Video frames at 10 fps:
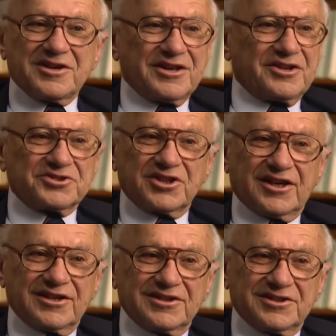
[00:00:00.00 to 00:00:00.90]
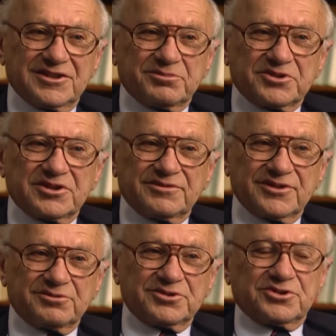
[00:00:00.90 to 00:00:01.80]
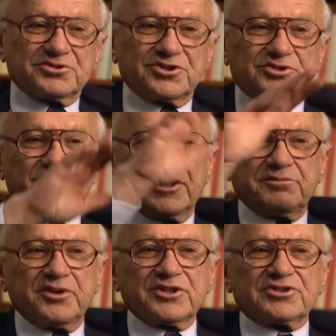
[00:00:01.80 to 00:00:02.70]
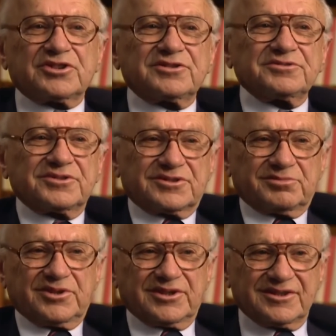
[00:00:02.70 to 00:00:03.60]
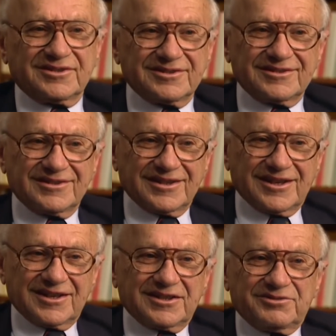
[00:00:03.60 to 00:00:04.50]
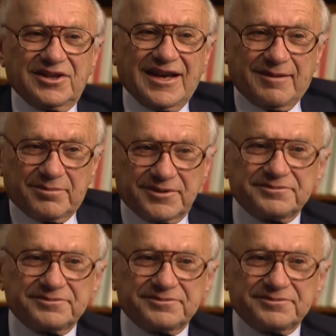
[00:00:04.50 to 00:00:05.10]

There's an island in the Pacific which uses great big stones as money, the island of Yap.